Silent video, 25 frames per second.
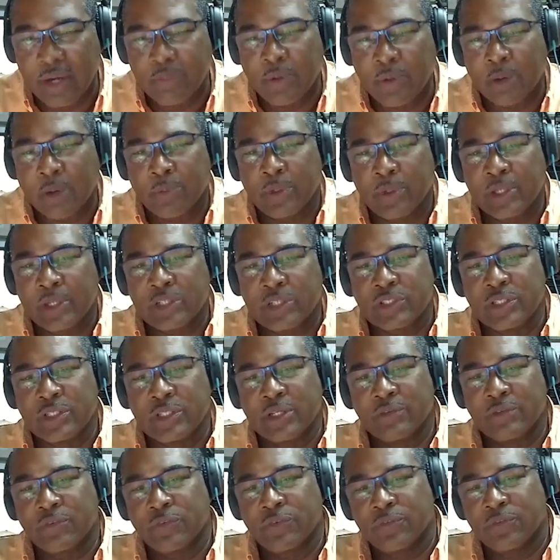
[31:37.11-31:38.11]
population,
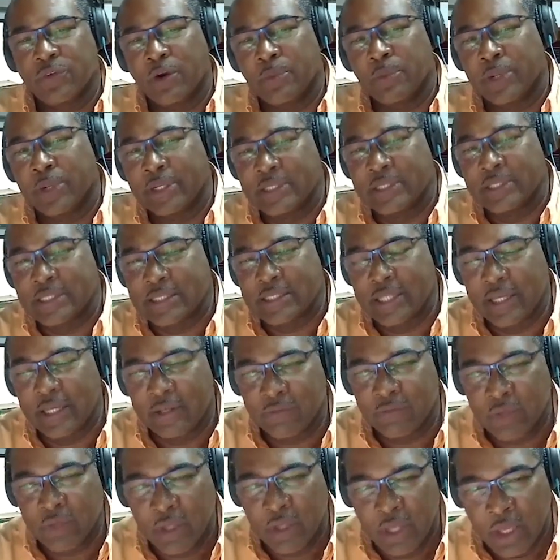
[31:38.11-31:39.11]
the former
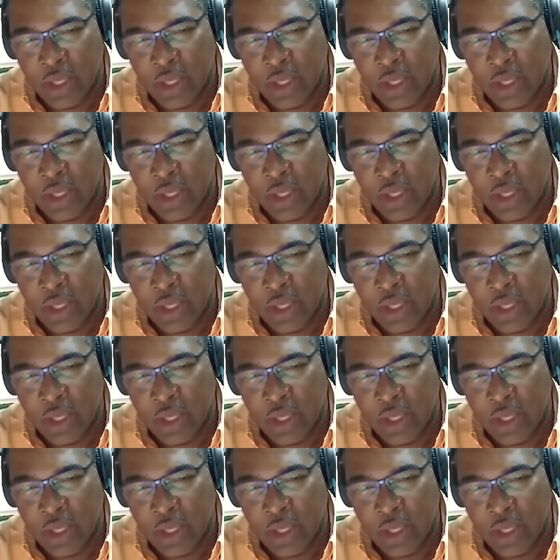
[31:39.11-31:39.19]
enslaved.